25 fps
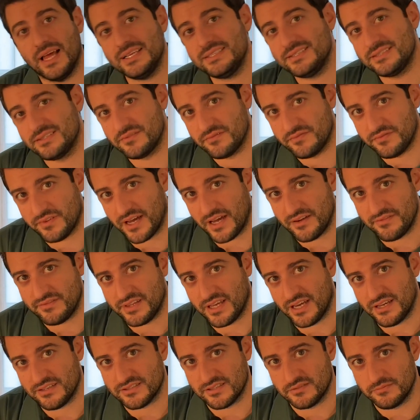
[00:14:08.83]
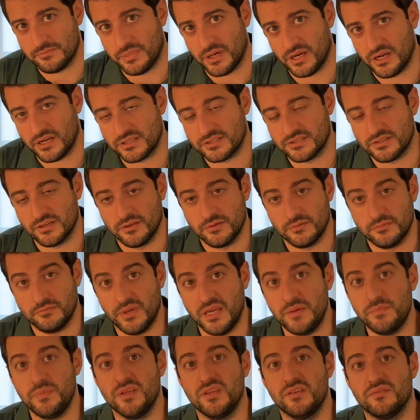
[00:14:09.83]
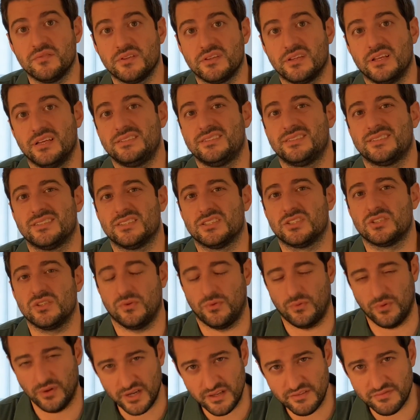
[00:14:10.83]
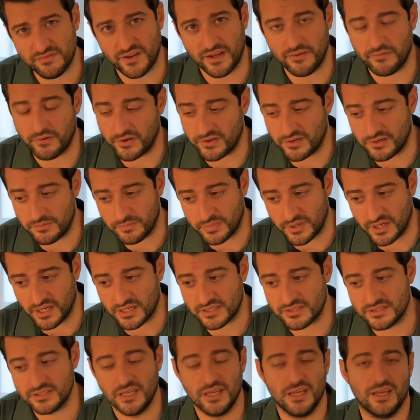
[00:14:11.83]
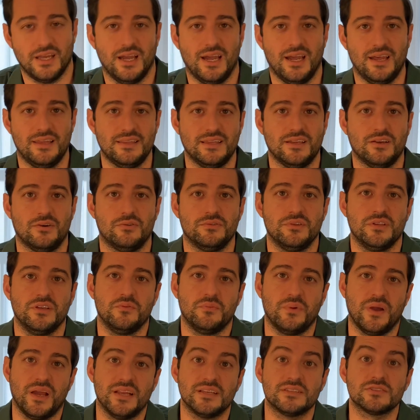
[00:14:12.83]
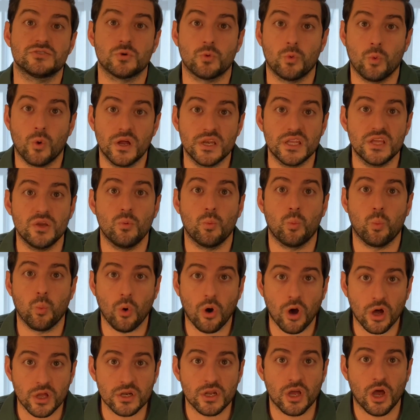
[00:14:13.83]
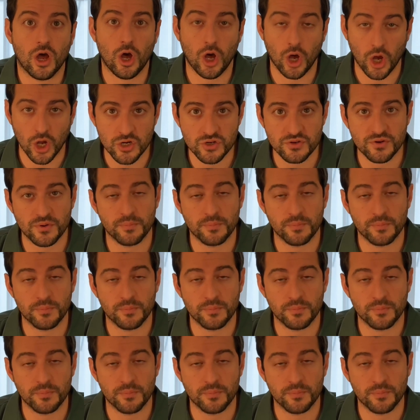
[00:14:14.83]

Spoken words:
than 5,000 bucks, maybe even less than 2,500 bucks, and they only weighed 2,100